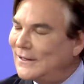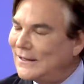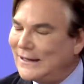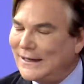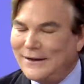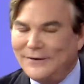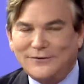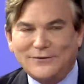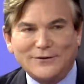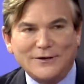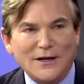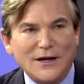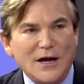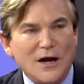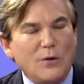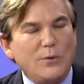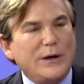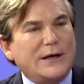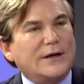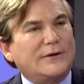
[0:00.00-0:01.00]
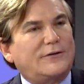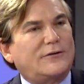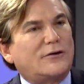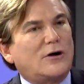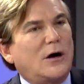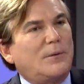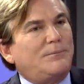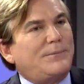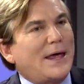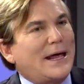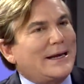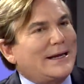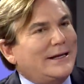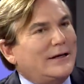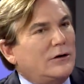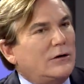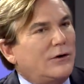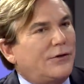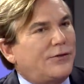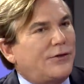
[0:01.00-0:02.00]
the knees. We can sculpt that
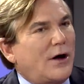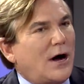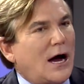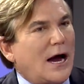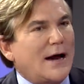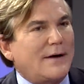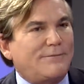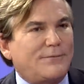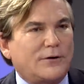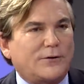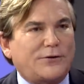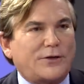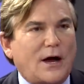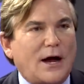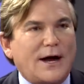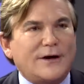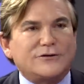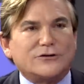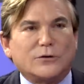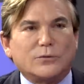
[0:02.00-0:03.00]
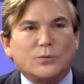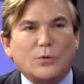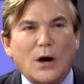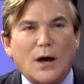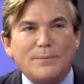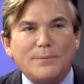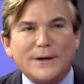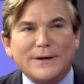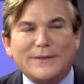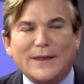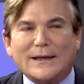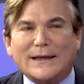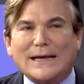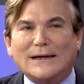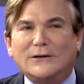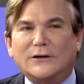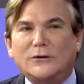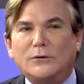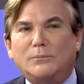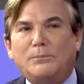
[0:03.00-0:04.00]
inner thigh. If their thighs are rubbing, they
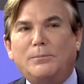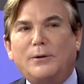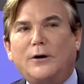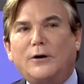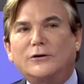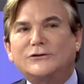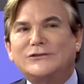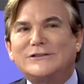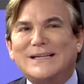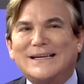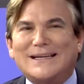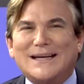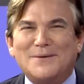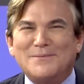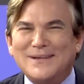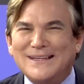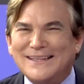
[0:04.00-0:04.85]
get a little bulge and they come